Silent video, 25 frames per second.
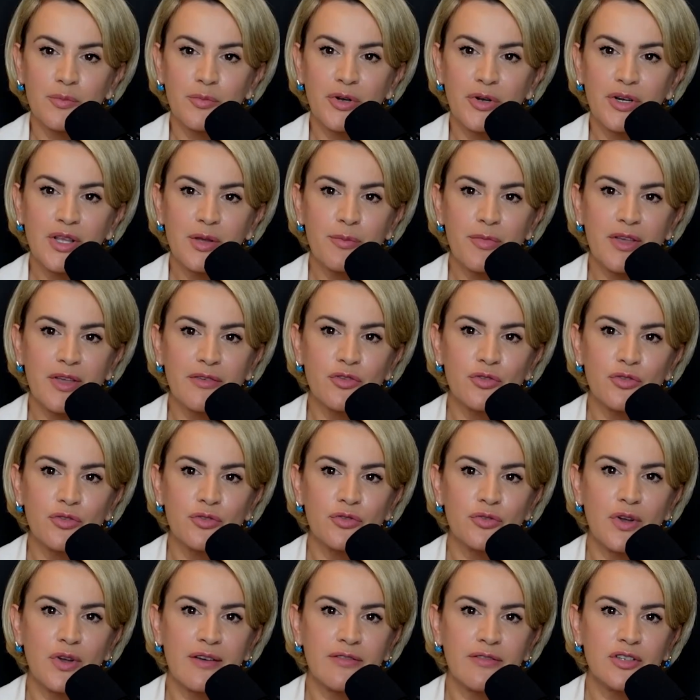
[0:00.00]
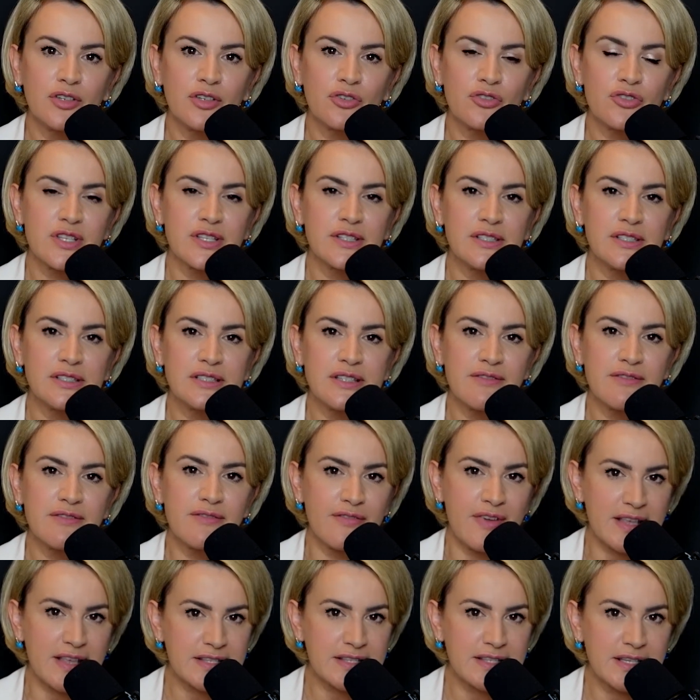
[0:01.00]
Mergim, have you ever considered
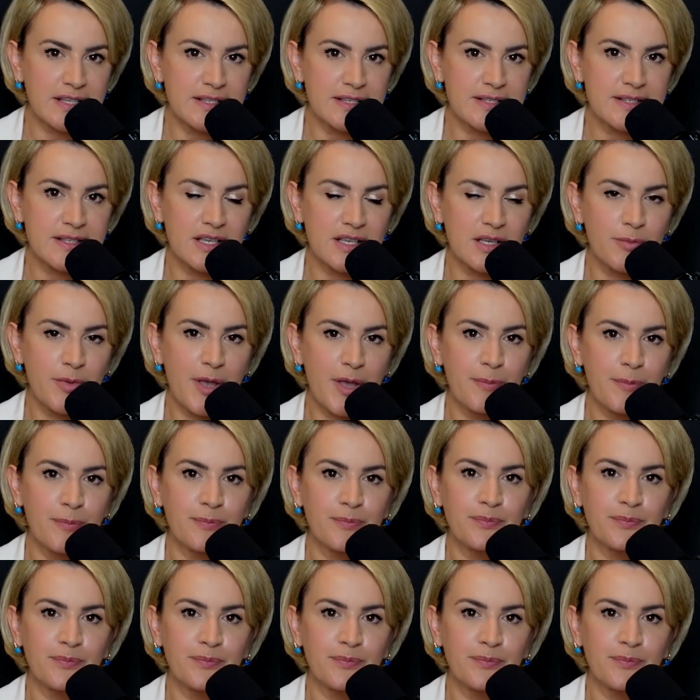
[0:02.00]
investing in Serbia?